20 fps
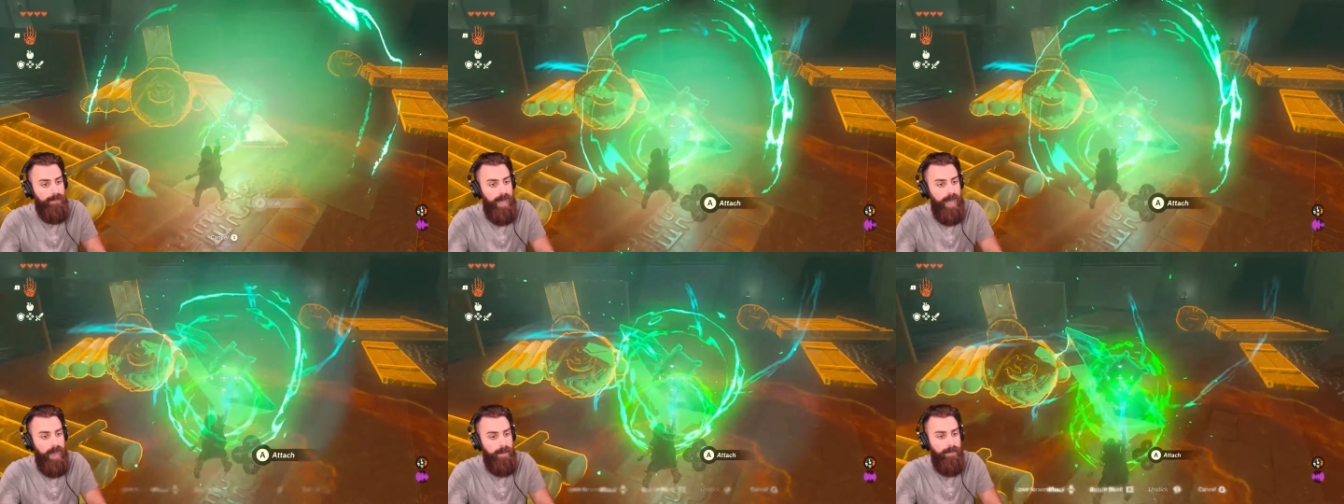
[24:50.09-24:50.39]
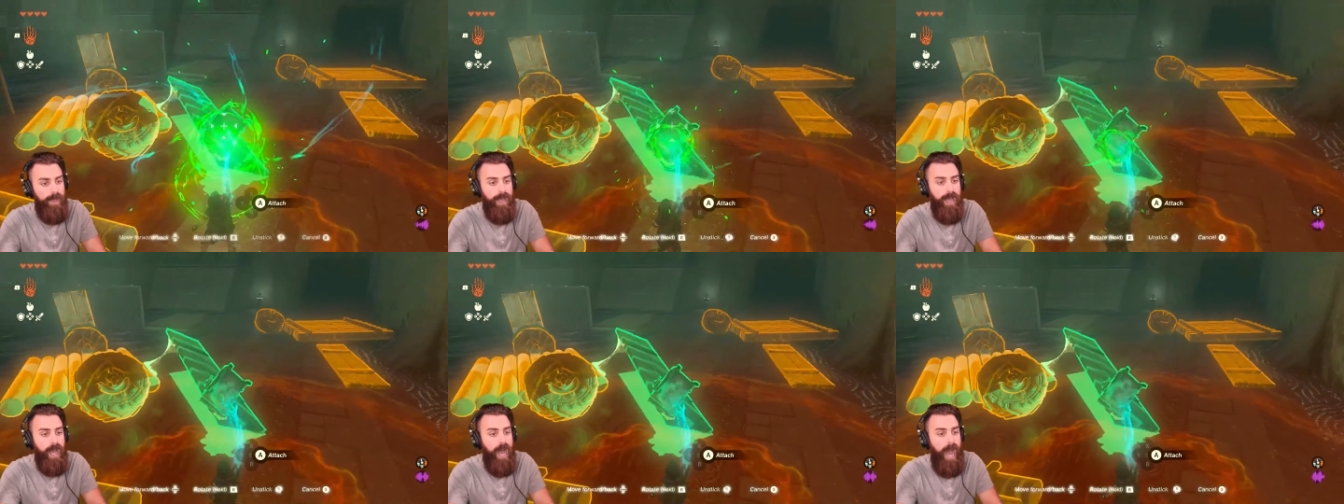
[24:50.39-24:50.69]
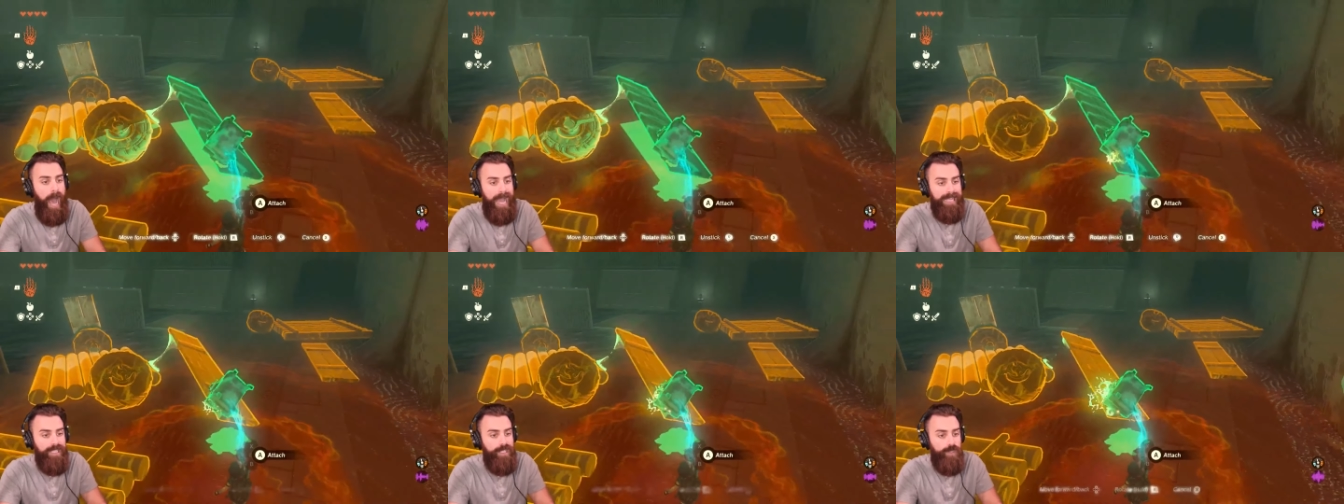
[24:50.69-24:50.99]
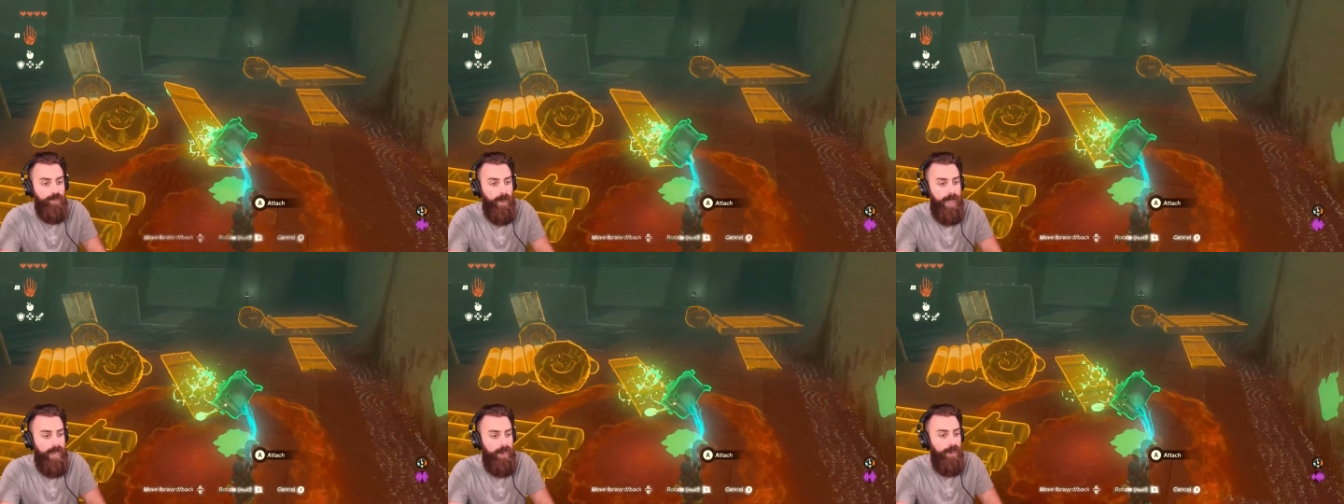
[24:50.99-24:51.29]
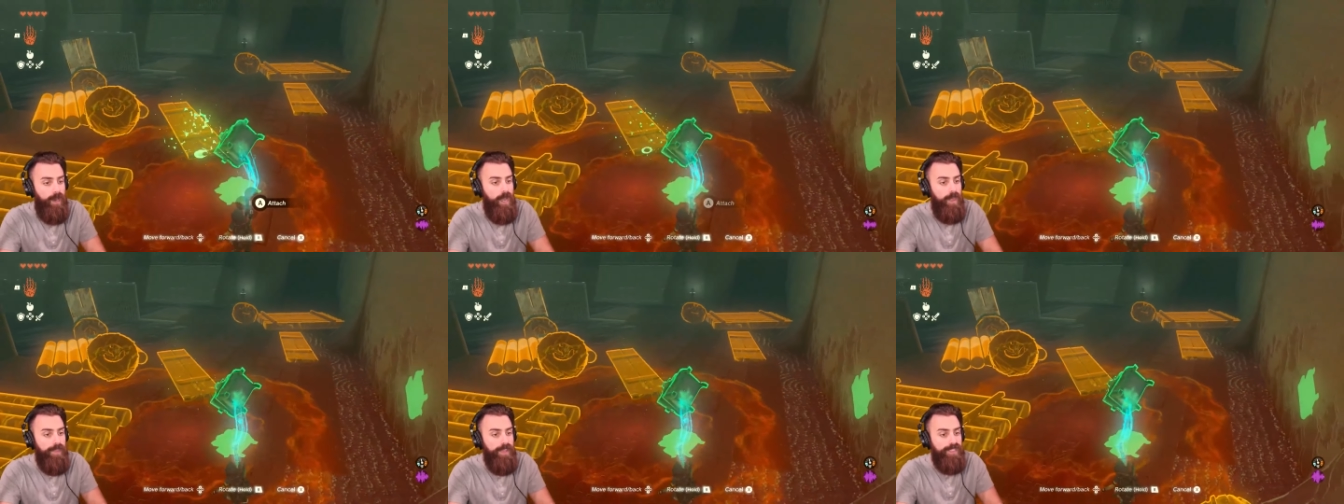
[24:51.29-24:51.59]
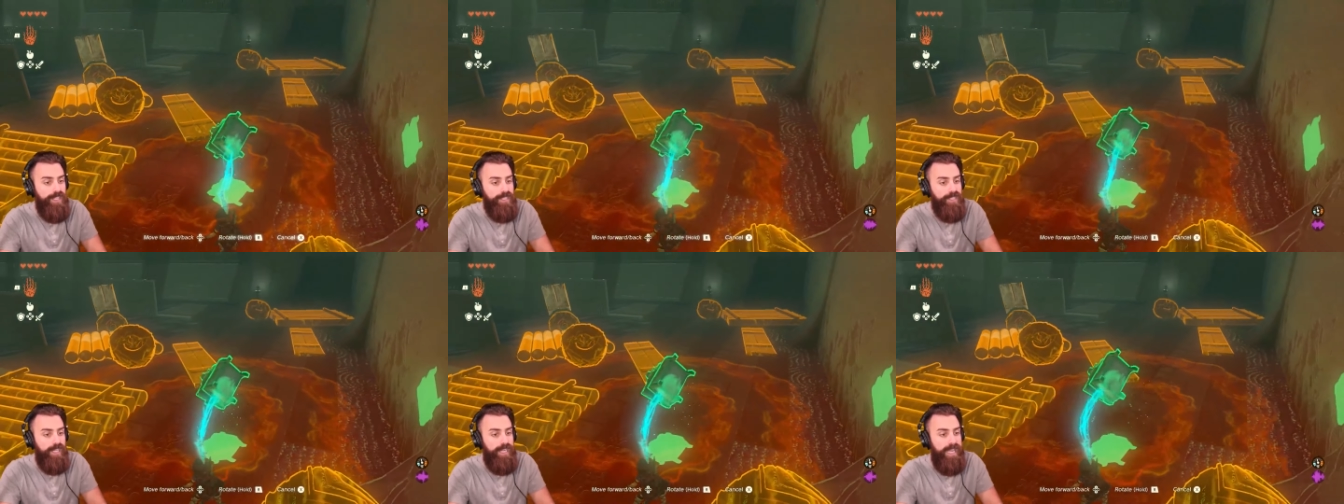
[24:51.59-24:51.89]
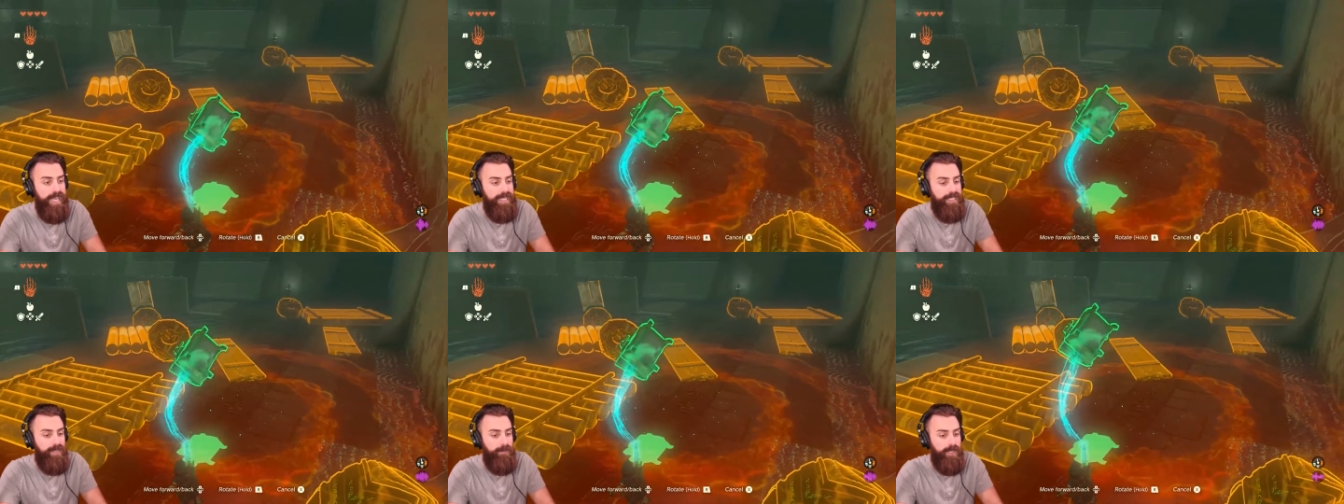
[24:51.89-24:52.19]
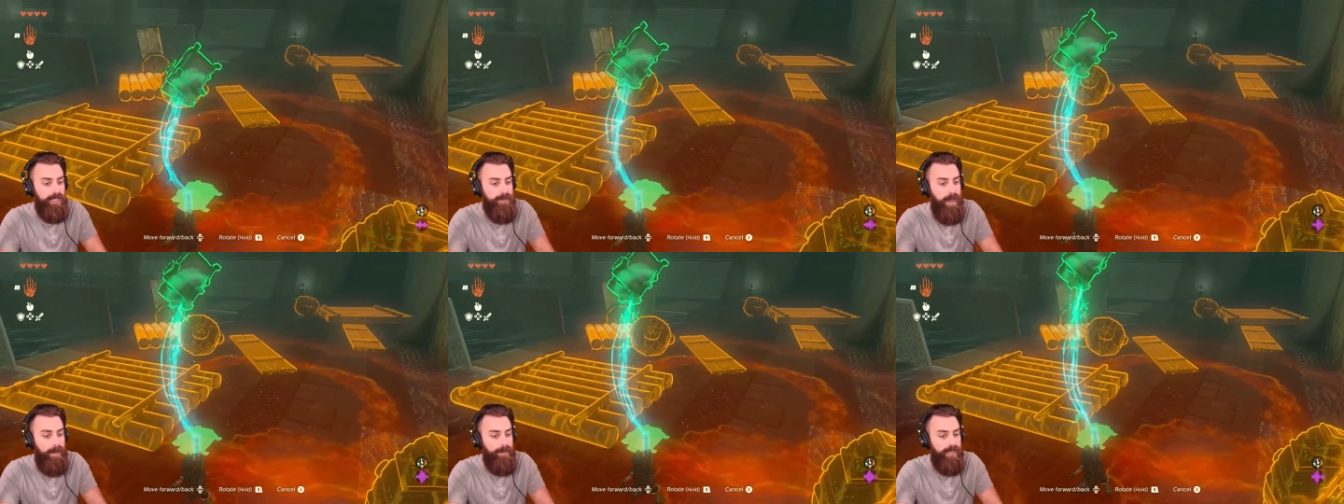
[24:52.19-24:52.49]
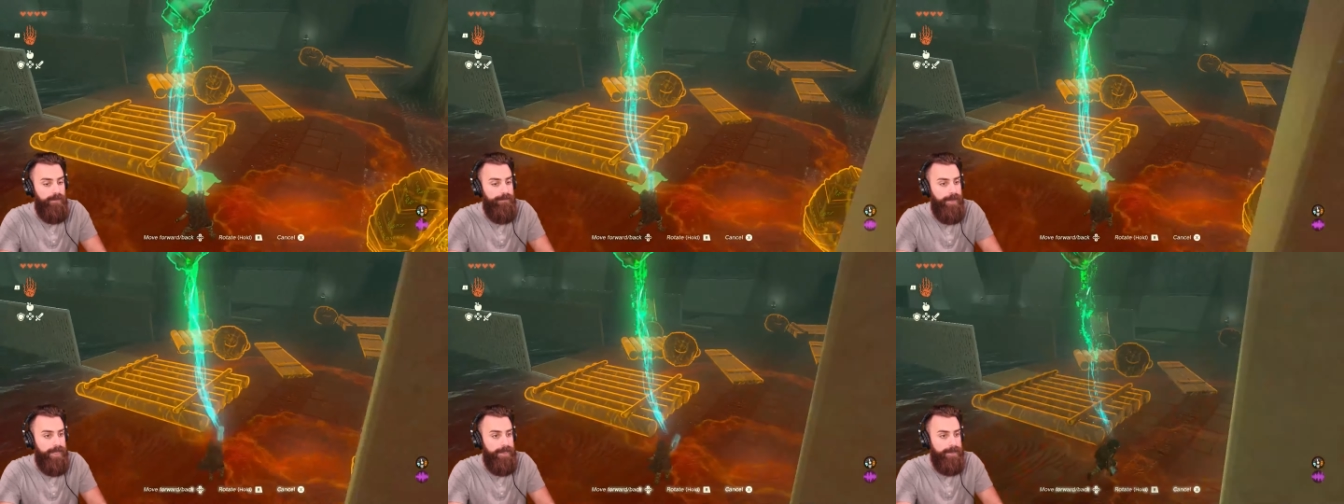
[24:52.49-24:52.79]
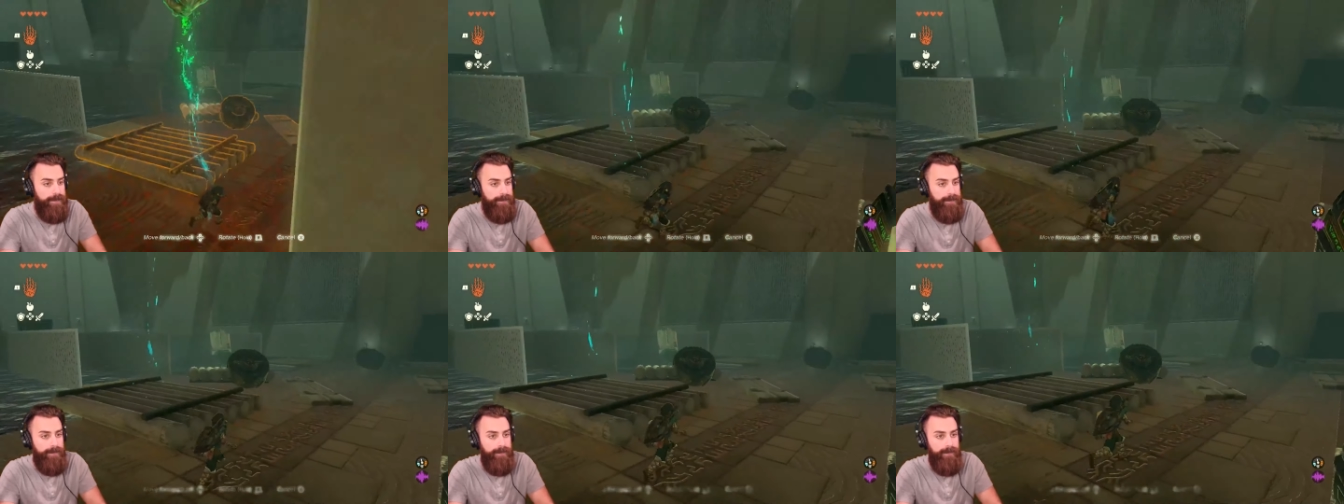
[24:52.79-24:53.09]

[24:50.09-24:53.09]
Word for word: mom. I swear, this is gonna hit someone's mom in the face.